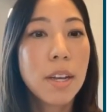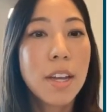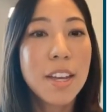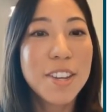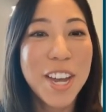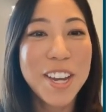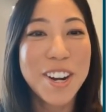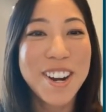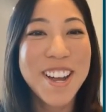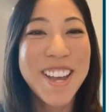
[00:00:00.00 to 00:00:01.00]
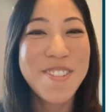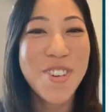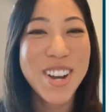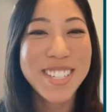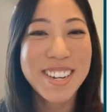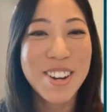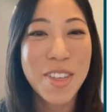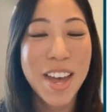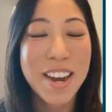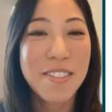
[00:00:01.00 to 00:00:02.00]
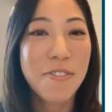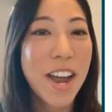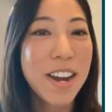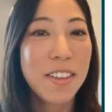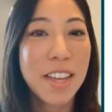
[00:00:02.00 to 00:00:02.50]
you get your invoice and find out